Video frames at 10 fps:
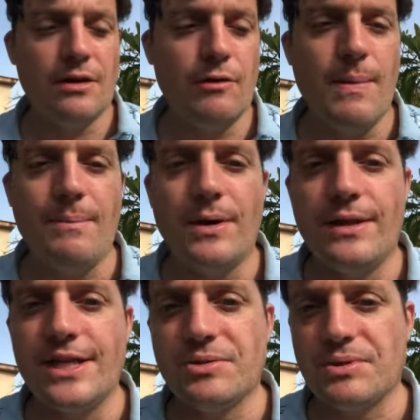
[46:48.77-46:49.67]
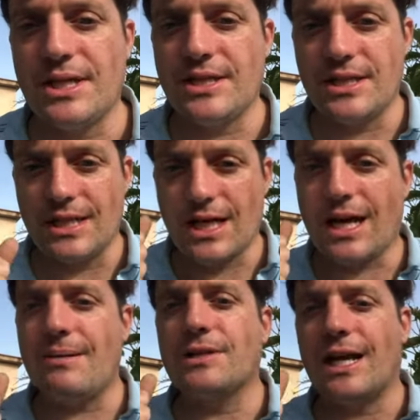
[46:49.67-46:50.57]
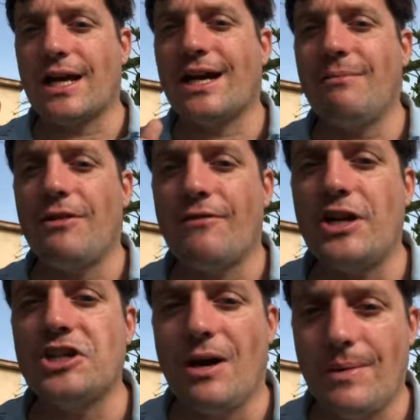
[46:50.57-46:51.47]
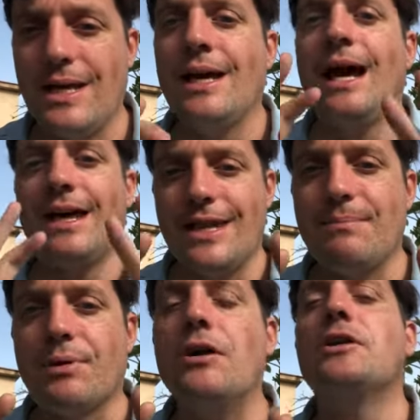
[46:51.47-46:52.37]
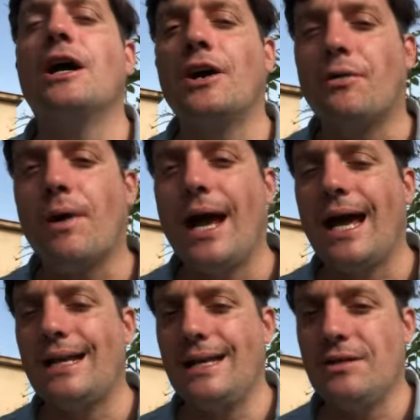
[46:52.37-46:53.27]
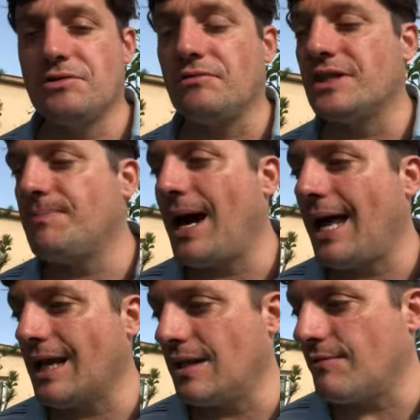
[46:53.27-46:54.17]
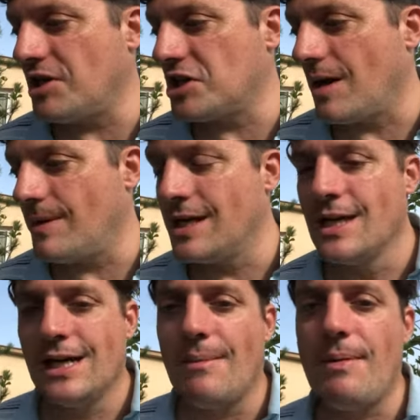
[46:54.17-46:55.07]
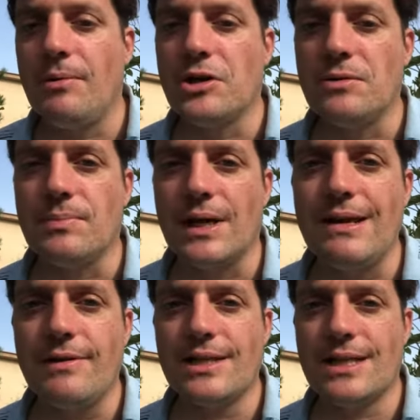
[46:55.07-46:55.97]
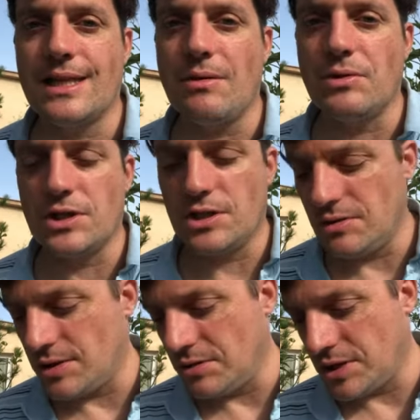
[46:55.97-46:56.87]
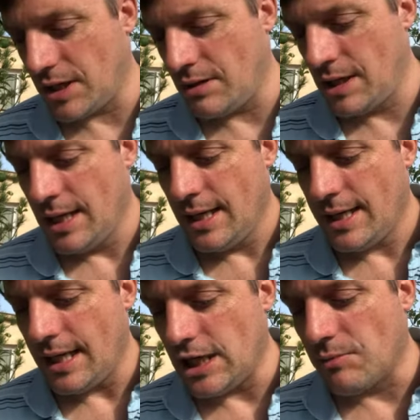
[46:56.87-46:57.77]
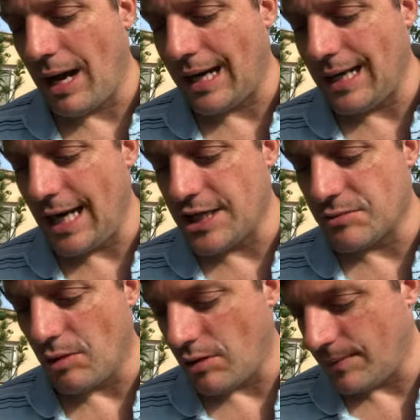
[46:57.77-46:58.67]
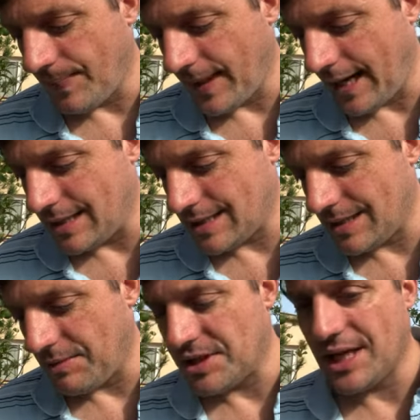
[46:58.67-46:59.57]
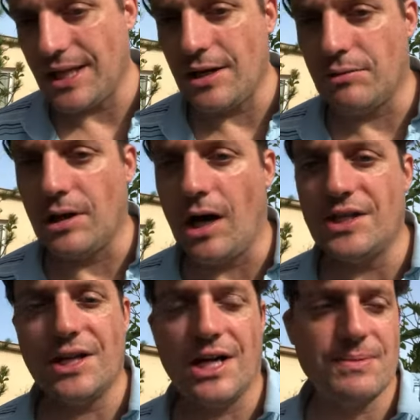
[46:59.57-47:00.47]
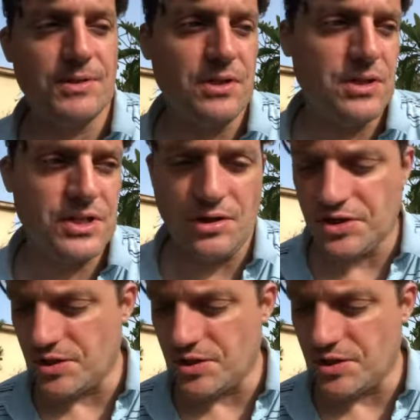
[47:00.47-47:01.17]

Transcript: Remember, and this was the crème de la crème of the French army, and they broke and ran, and there was obviously panic in the French army, and people couldn't believe it, that they wouldn't do so. They did rally later on, and someone said, the old guard dies, but does not